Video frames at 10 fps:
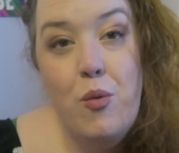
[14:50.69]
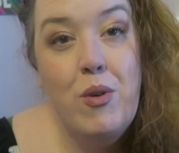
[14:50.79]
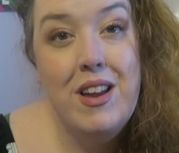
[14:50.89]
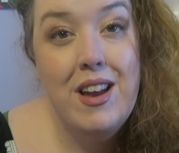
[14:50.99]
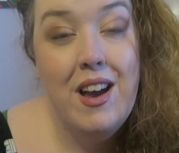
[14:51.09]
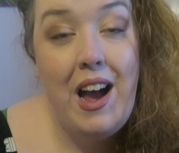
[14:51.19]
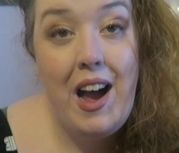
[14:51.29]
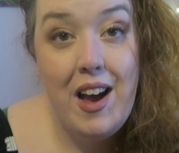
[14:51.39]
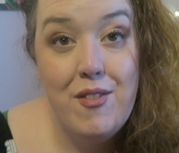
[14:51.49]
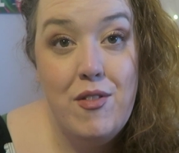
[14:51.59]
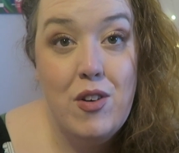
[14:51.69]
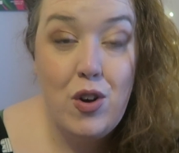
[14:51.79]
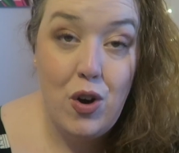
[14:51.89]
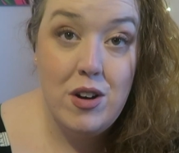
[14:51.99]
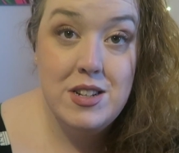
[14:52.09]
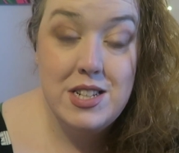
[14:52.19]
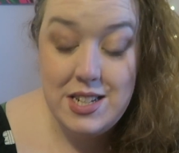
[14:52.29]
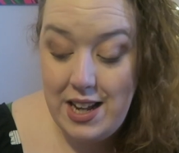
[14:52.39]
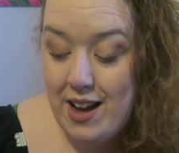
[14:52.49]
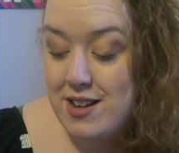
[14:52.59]
We have got
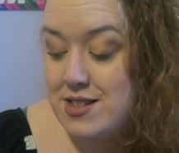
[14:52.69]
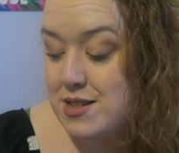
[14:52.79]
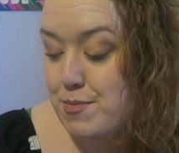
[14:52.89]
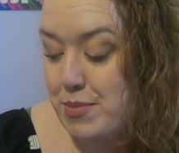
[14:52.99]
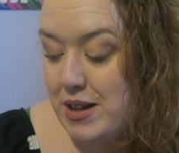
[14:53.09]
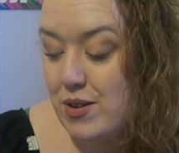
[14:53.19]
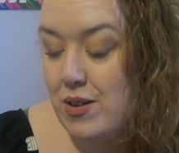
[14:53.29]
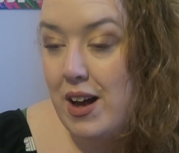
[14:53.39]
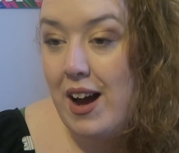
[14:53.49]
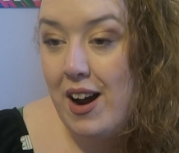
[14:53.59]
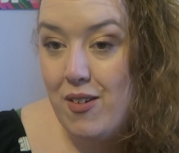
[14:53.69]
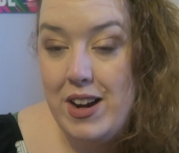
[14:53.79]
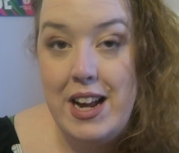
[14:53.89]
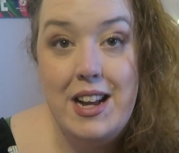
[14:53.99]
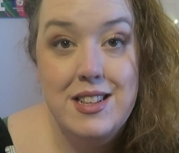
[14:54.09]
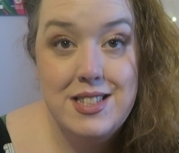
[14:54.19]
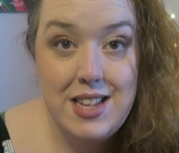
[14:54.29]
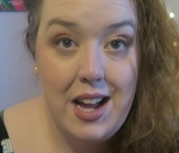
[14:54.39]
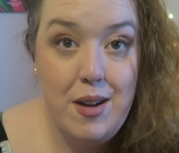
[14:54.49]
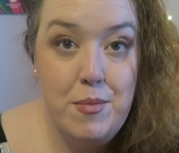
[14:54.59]
next Bill, Harry and
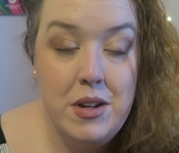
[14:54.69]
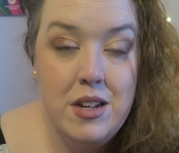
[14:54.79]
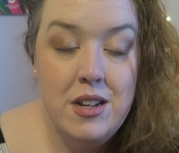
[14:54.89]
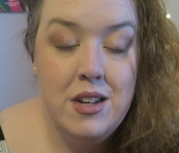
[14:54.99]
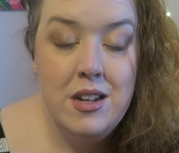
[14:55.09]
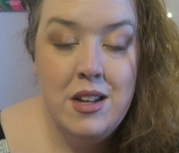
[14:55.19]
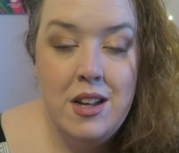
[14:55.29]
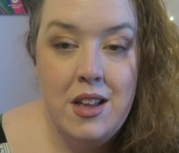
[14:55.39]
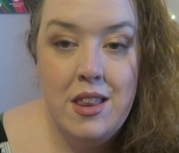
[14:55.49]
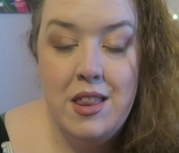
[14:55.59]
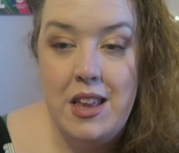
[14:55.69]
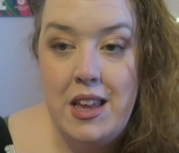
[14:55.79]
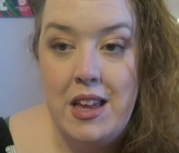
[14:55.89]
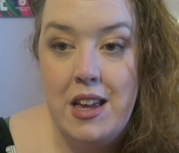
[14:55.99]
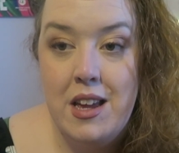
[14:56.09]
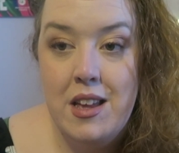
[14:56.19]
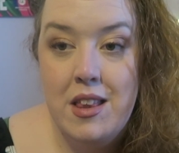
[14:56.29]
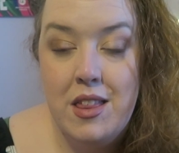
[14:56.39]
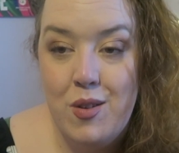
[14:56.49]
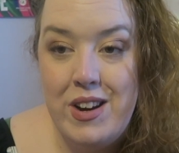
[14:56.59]
Sam, the
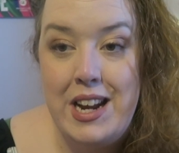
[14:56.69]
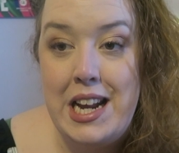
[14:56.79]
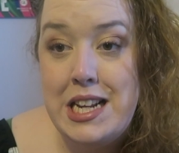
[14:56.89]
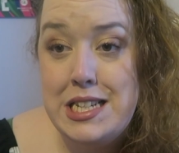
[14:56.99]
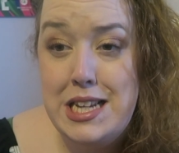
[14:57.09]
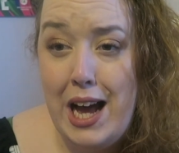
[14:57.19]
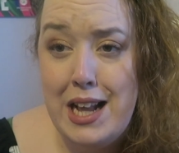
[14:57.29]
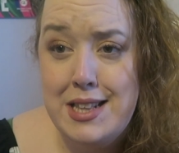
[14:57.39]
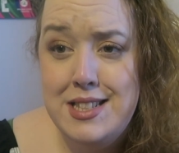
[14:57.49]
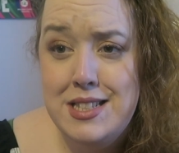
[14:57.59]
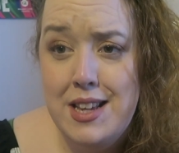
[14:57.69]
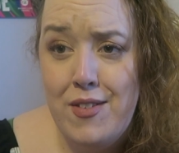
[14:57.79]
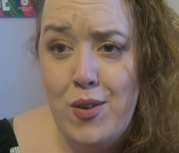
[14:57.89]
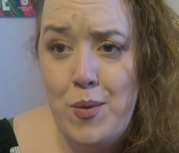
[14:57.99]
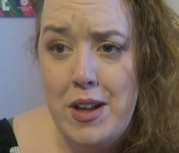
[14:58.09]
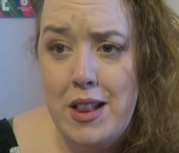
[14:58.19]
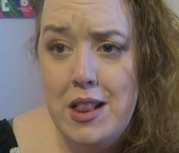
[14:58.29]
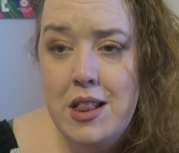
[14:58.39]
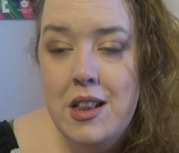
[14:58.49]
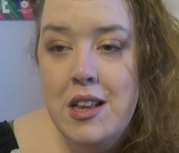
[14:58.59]
3 dads, if you will.